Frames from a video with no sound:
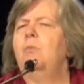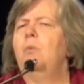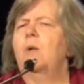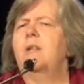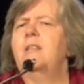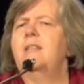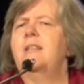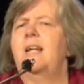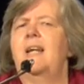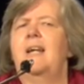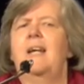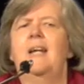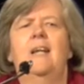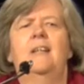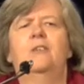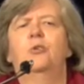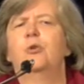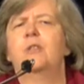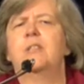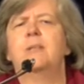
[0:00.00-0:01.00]
one day
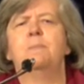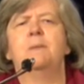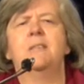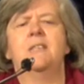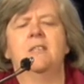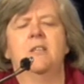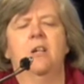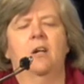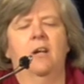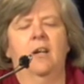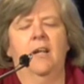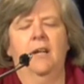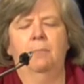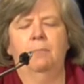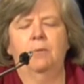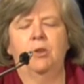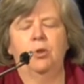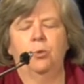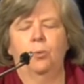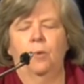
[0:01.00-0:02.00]
at Christmas
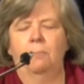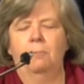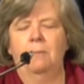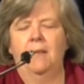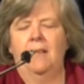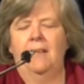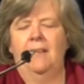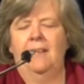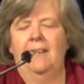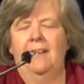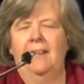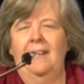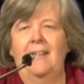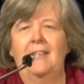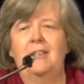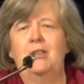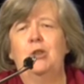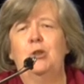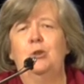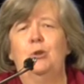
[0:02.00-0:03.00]
time to a meeting,
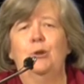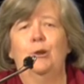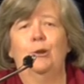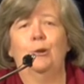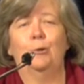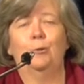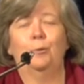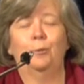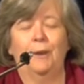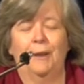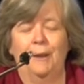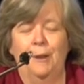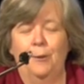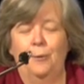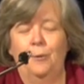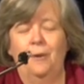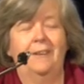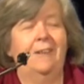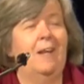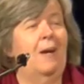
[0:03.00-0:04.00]
as you do, you
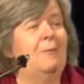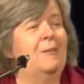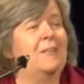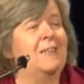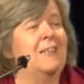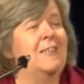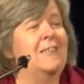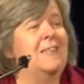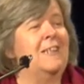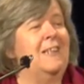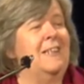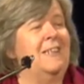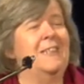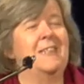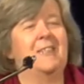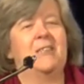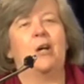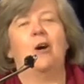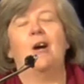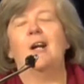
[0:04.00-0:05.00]
know, and I was listening
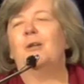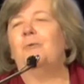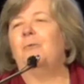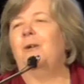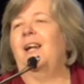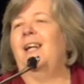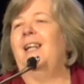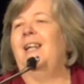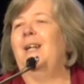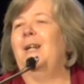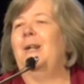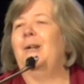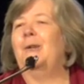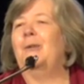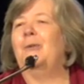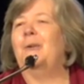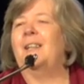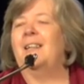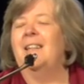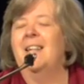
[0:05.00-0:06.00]
to talk
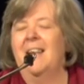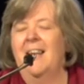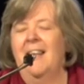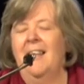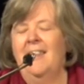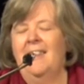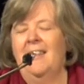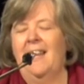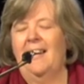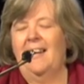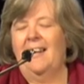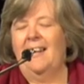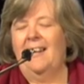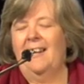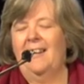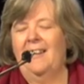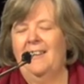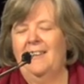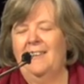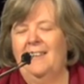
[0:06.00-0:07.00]
radio, and
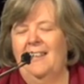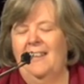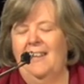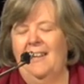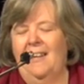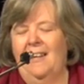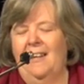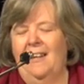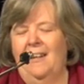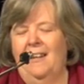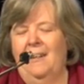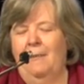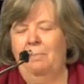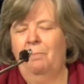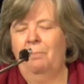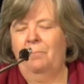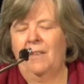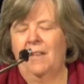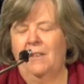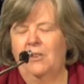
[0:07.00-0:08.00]

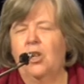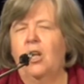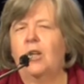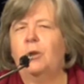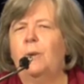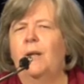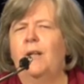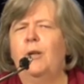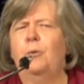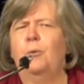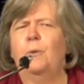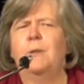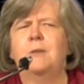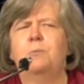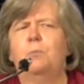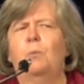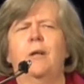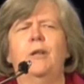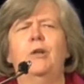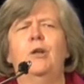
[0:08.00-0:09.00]
the talk radio
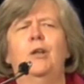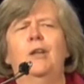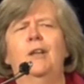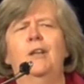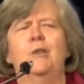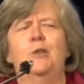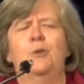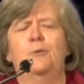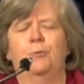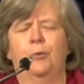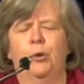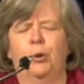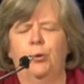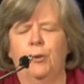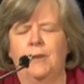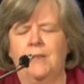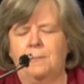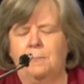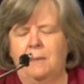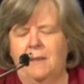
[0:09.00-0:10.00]
was, "What are you going to do for
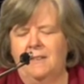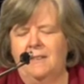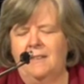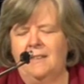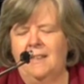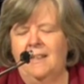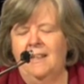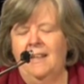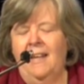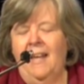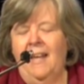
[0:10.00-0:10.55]
Christmas?"